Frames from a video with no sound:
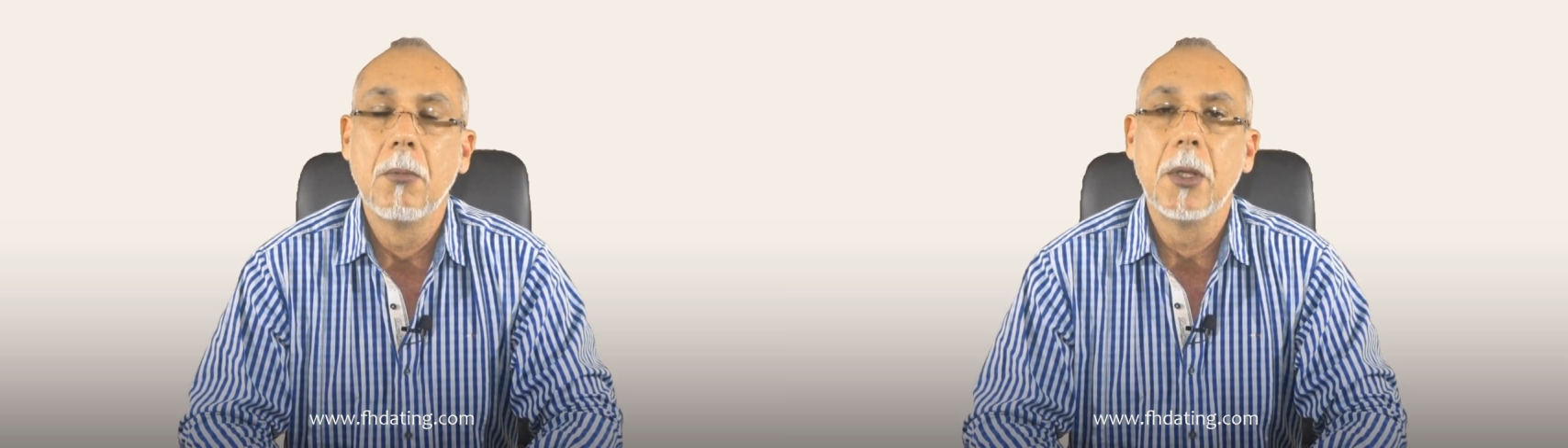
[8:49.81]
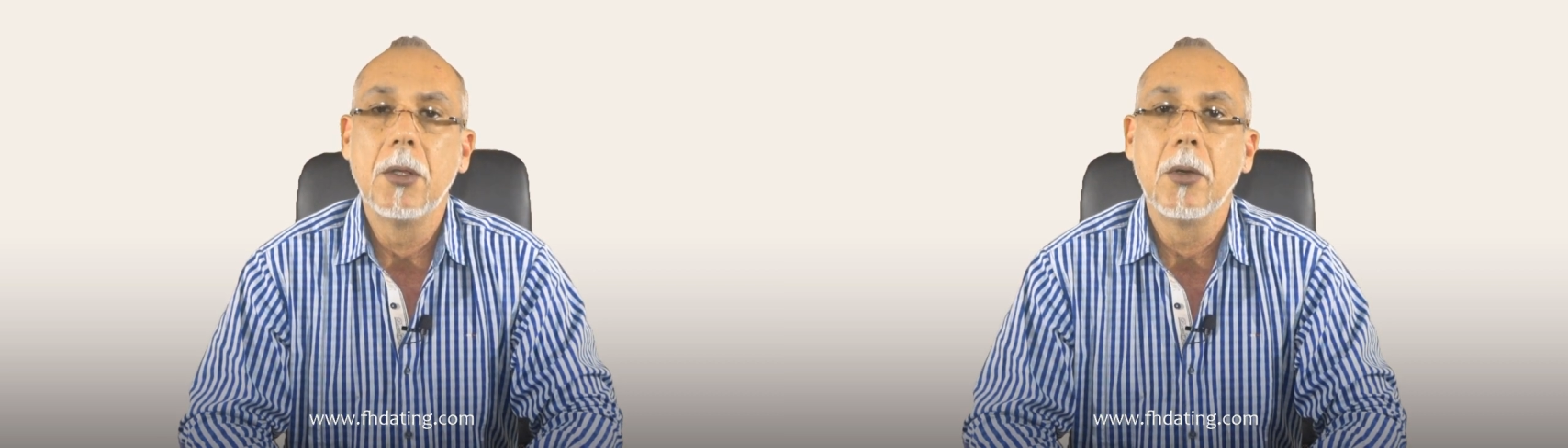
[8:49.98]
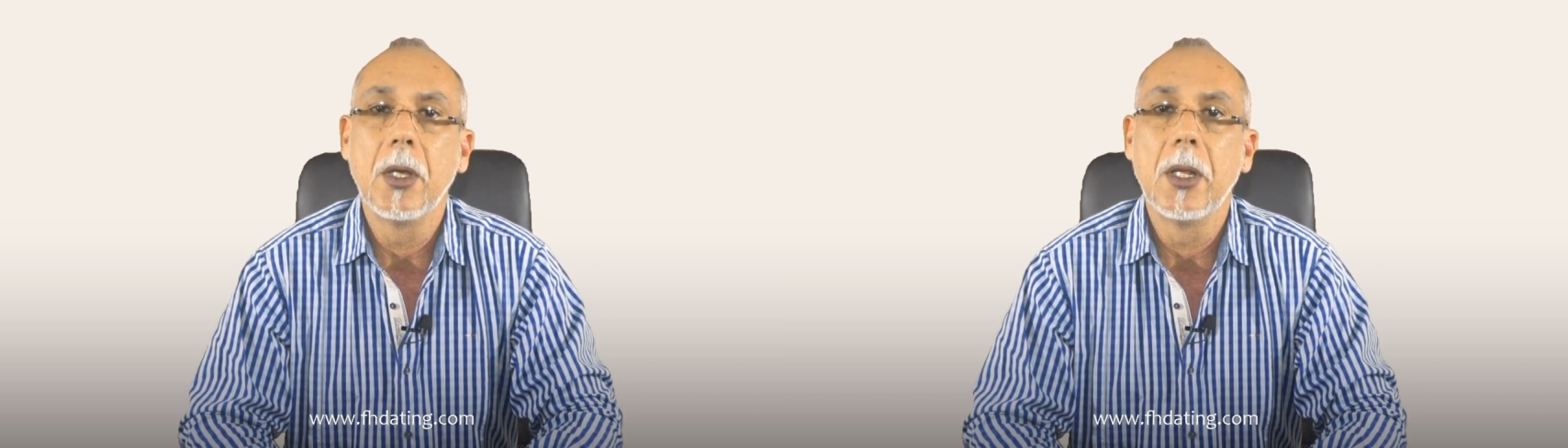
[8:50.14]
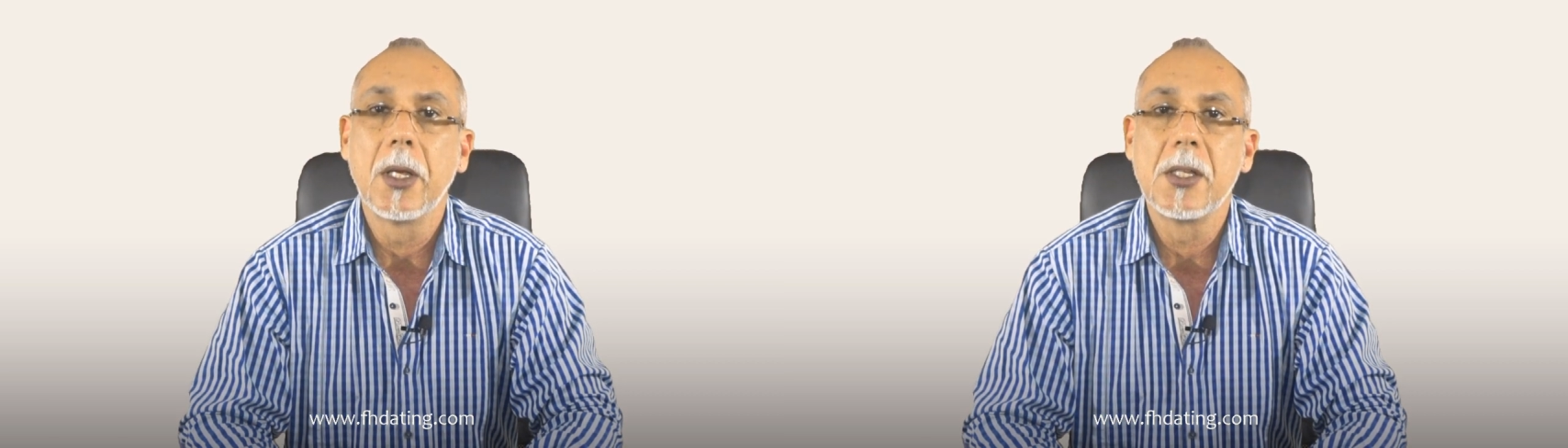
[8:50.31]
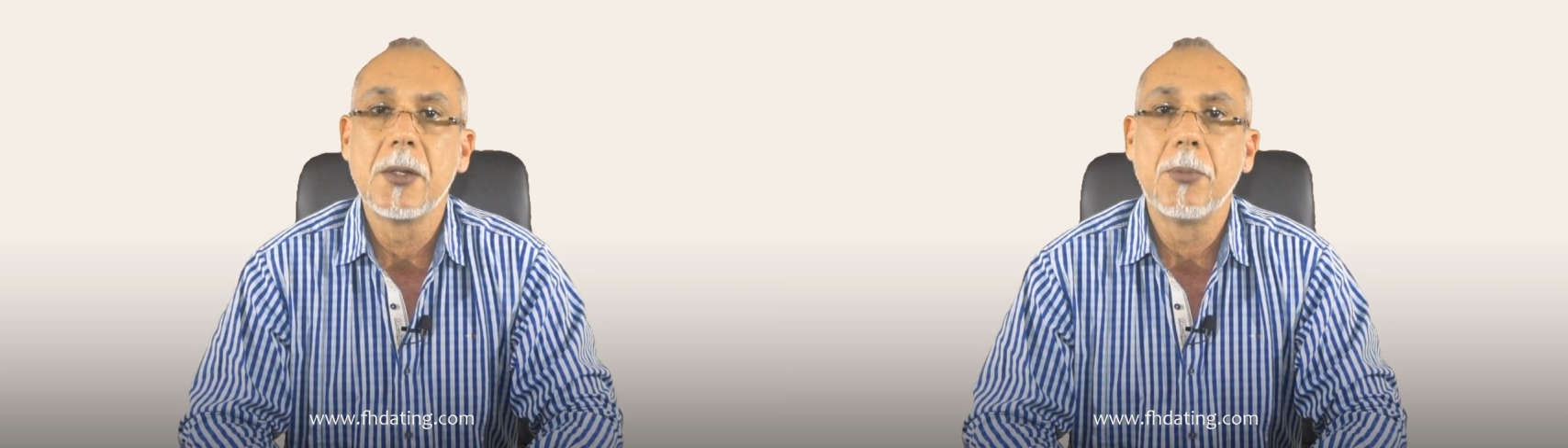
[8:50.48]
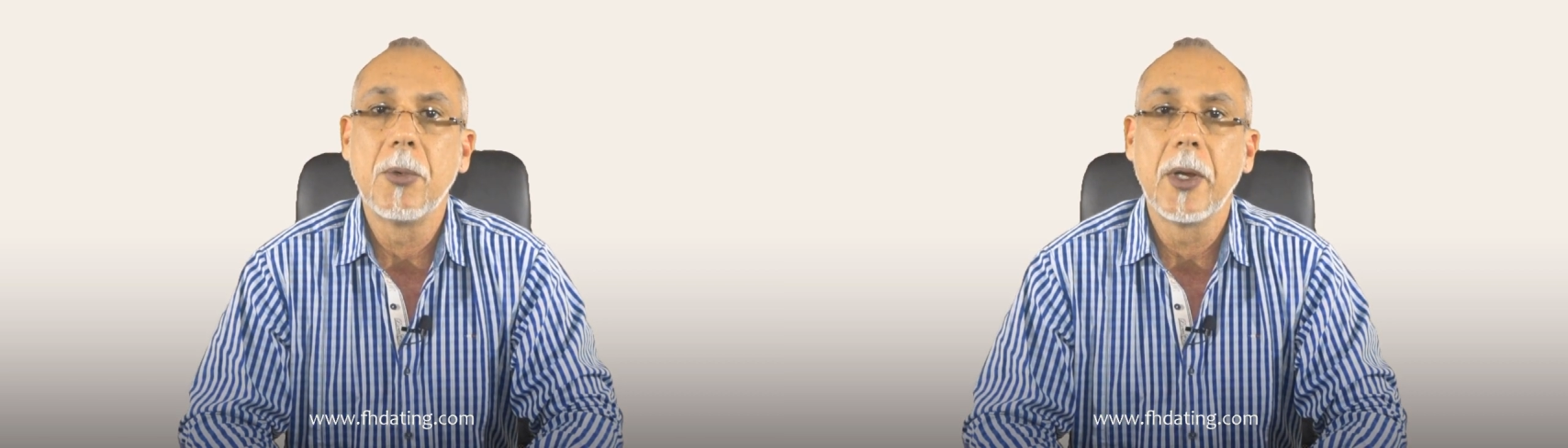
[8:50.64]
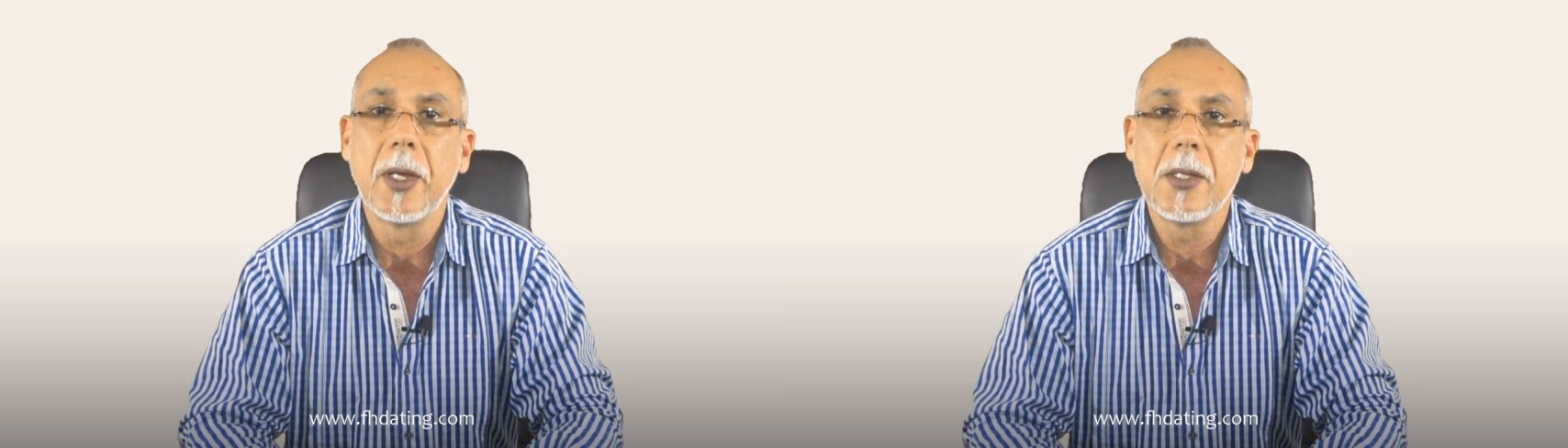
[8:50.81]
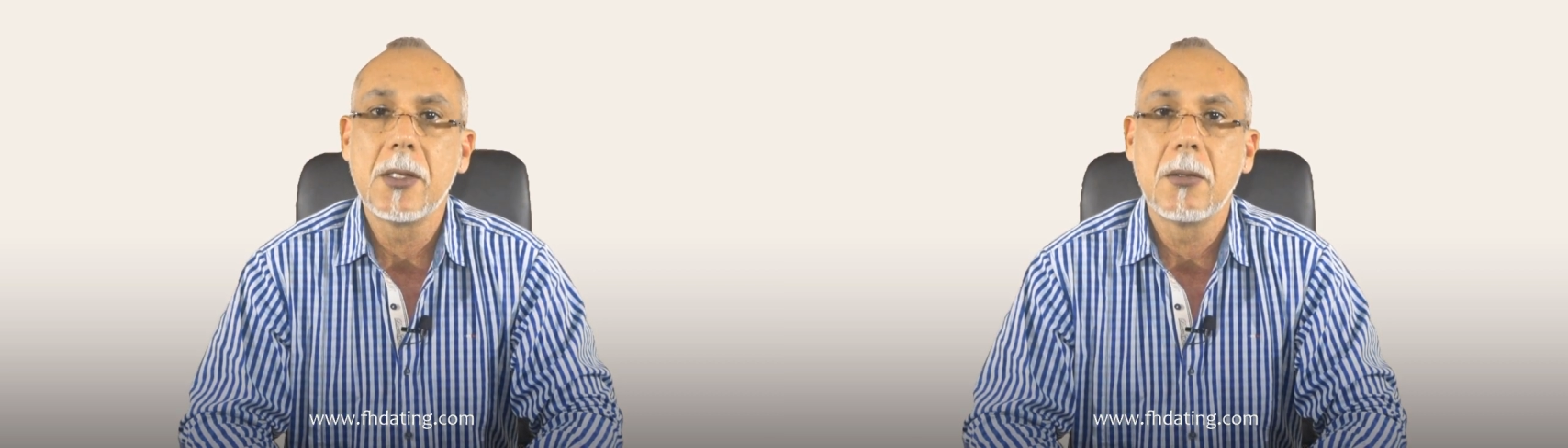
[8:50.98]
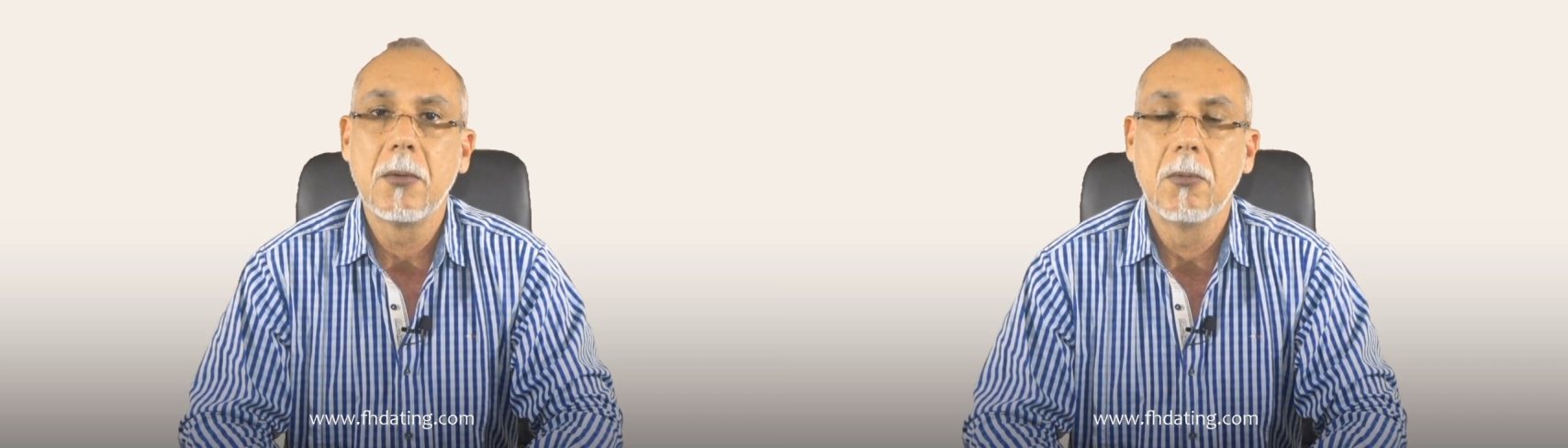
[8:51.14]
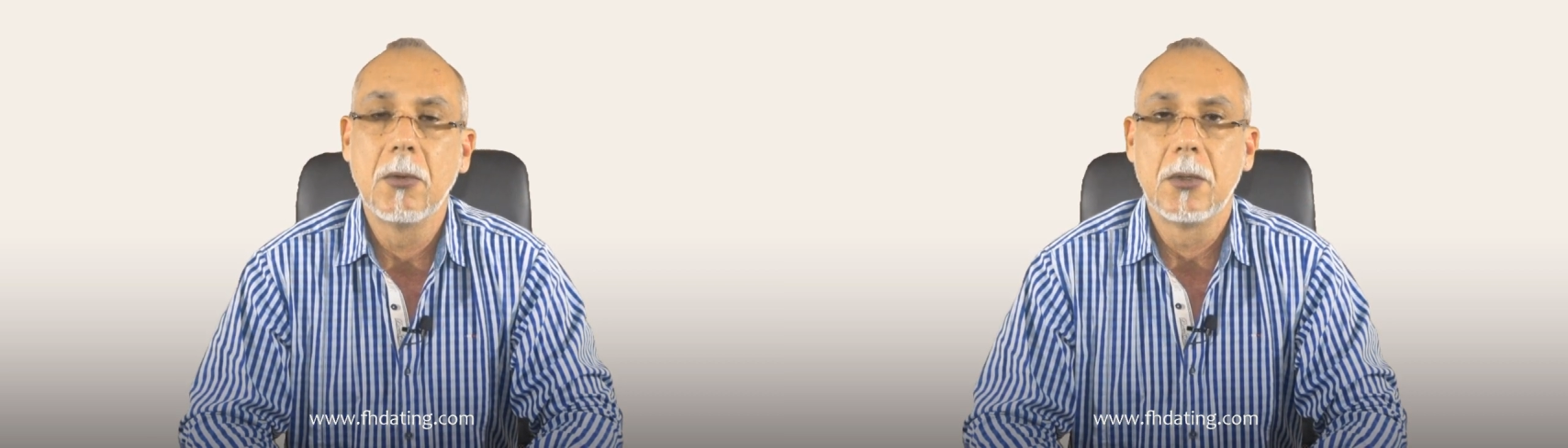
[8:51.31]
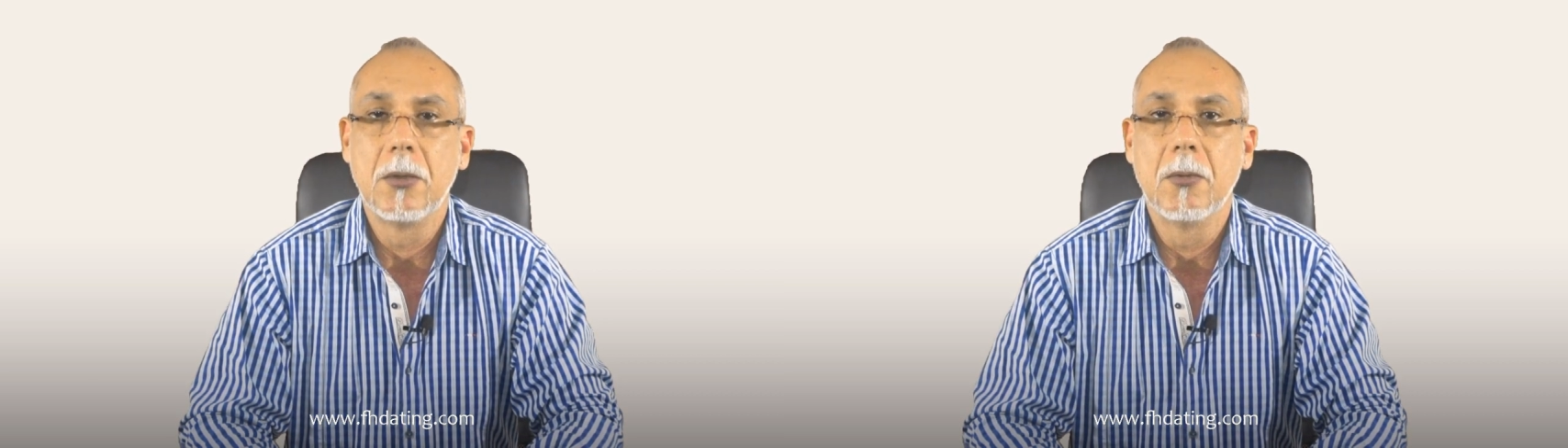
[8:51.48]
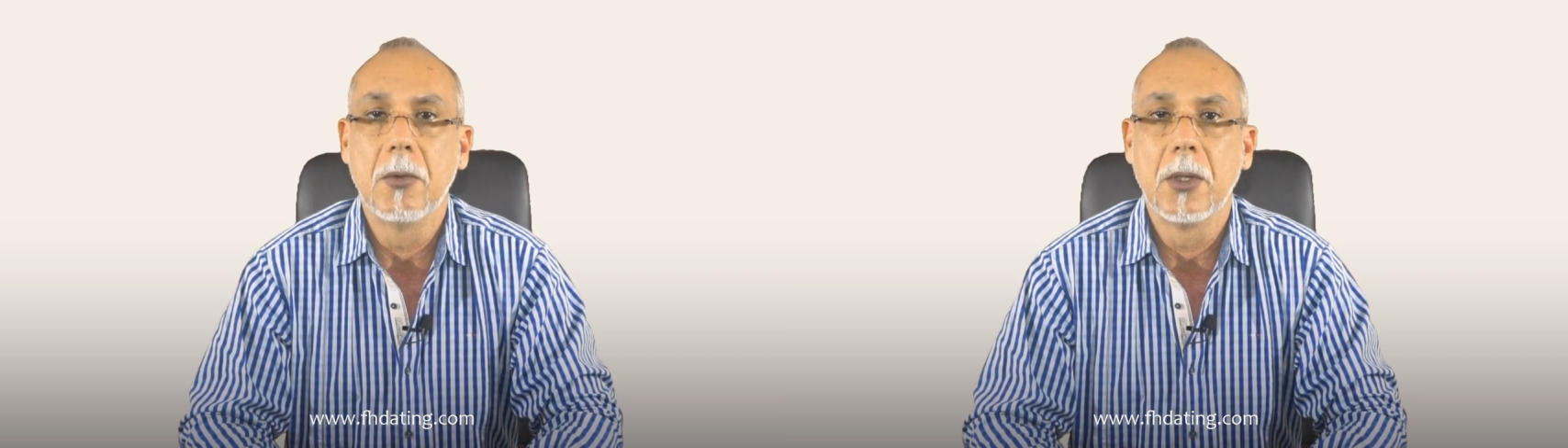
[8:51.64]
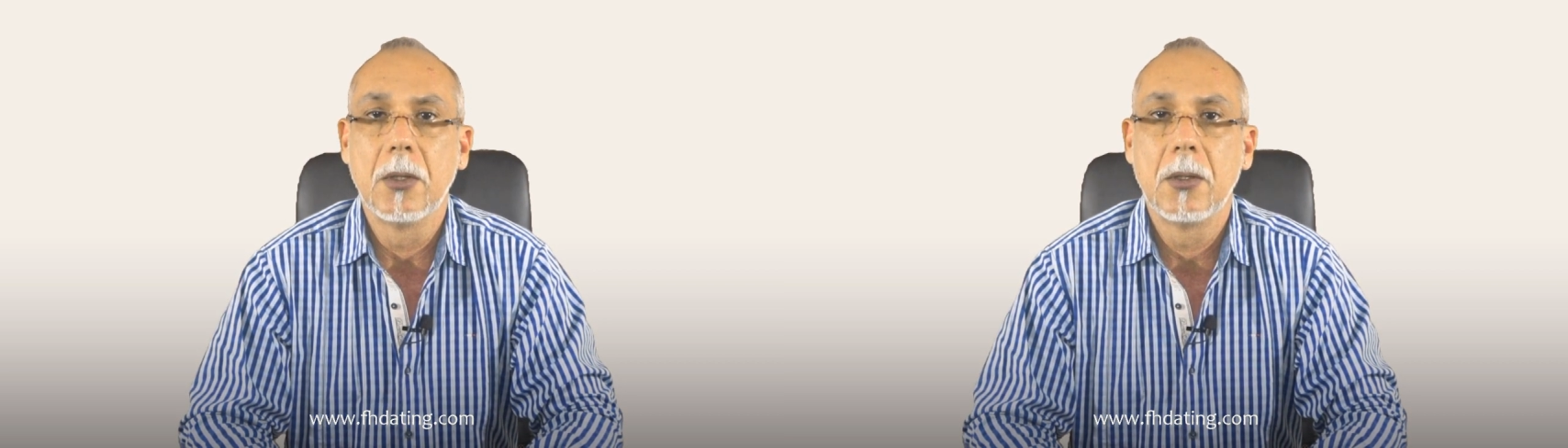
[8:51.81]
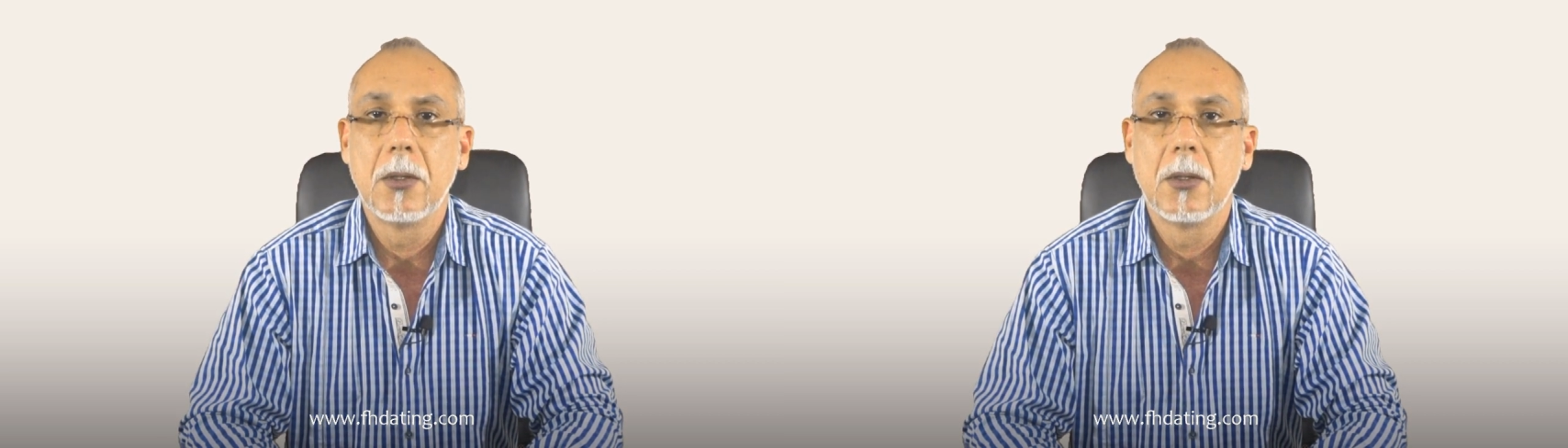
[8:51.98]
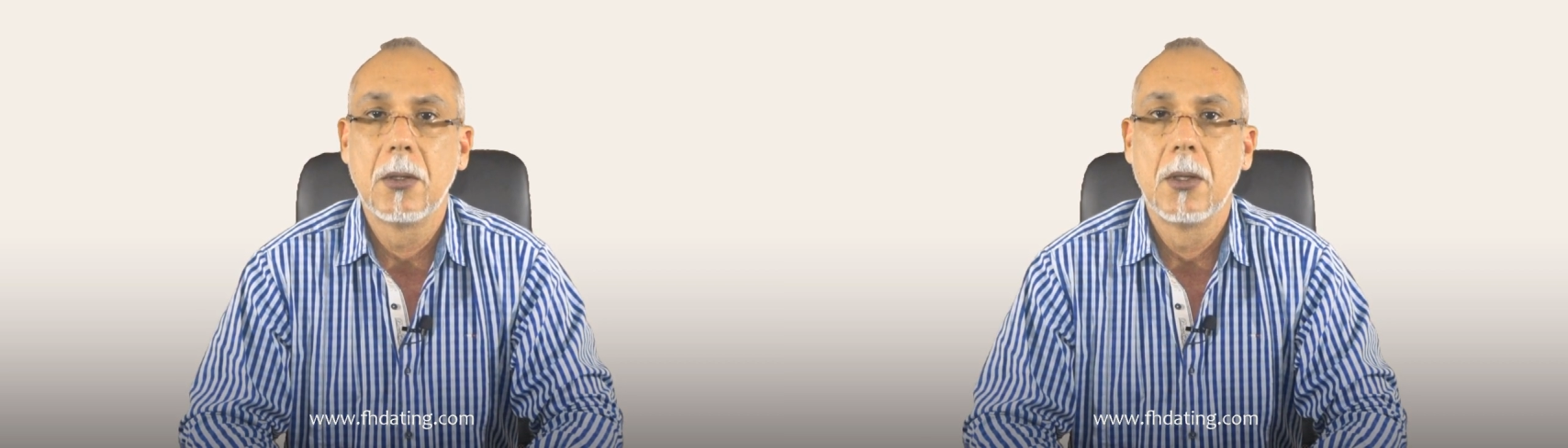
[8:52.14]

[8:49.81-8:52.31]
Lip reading: but you can express what you want.